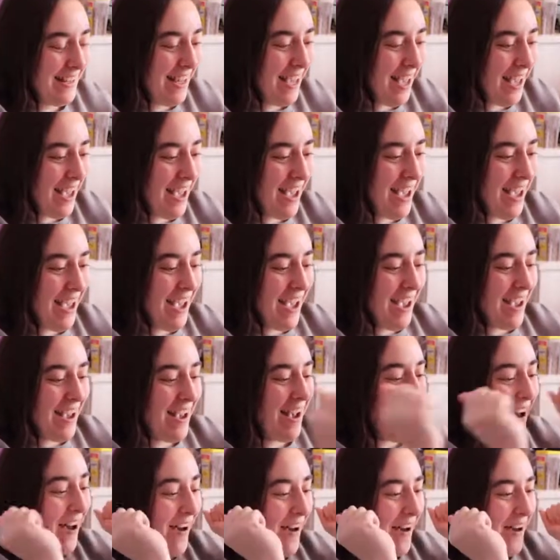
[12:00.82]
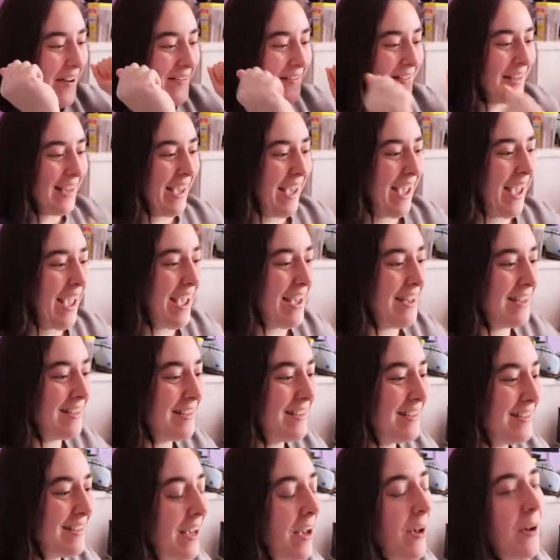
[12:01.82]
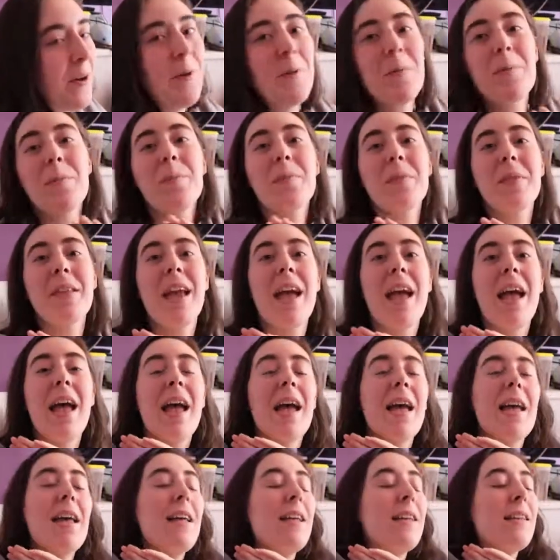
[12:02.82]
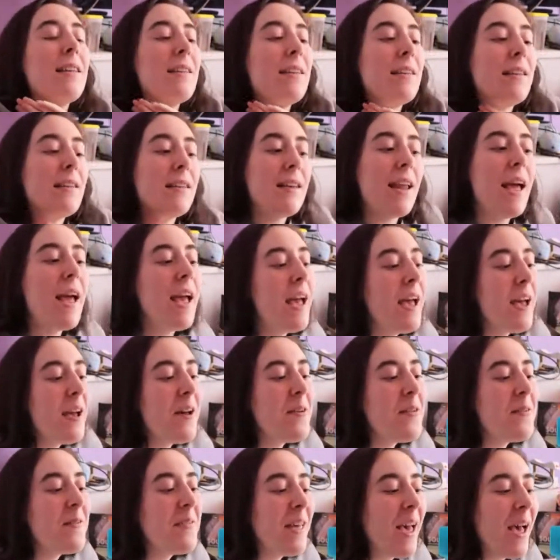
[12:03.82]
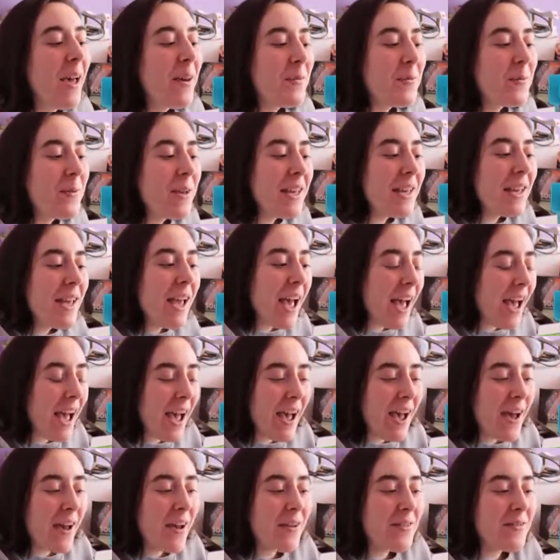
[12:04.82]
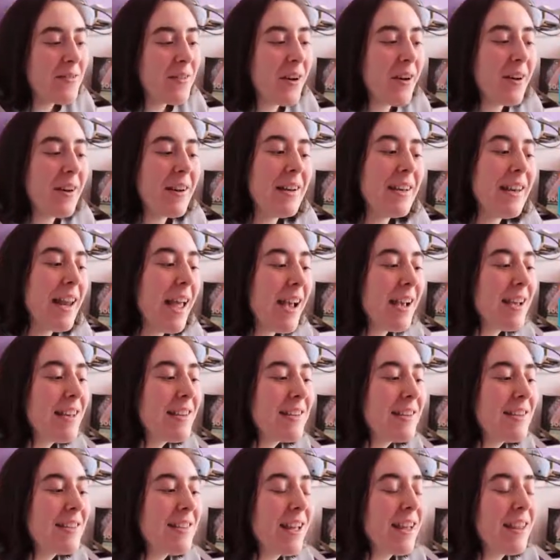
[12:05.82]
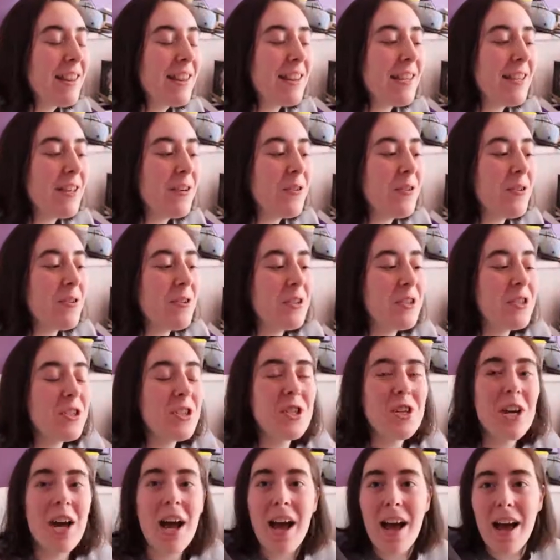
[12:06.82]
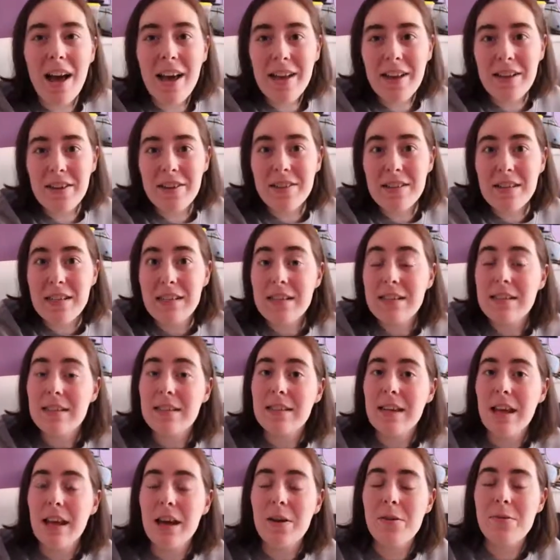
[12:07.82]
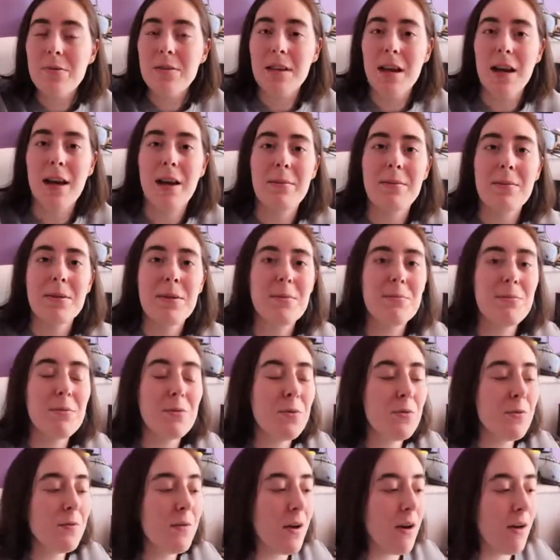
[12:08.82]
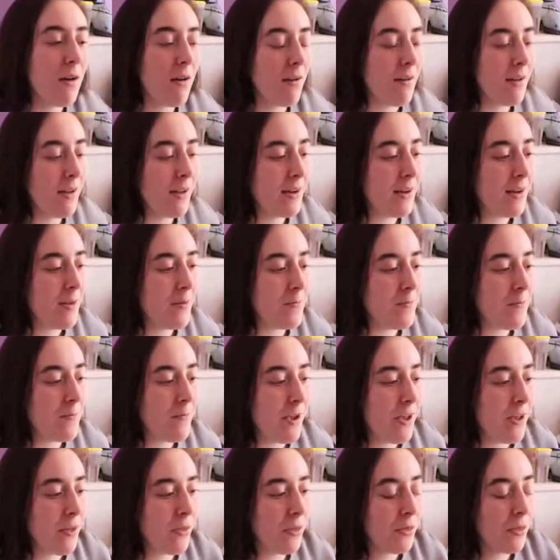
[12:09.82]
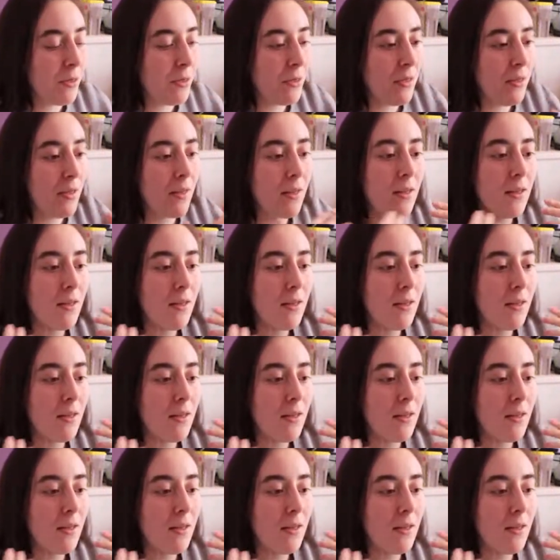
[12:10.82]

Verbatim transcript: Yay! Okay, so now that we have our next little child, it is now time to move on with